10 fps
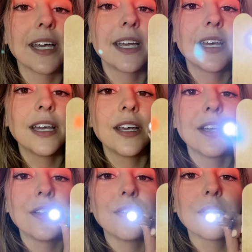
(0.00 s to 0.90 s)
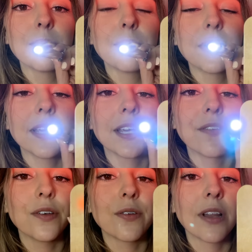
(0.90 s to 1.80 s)
You can blink
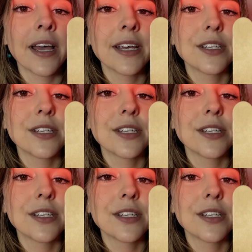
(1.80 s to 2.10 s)
if you'd like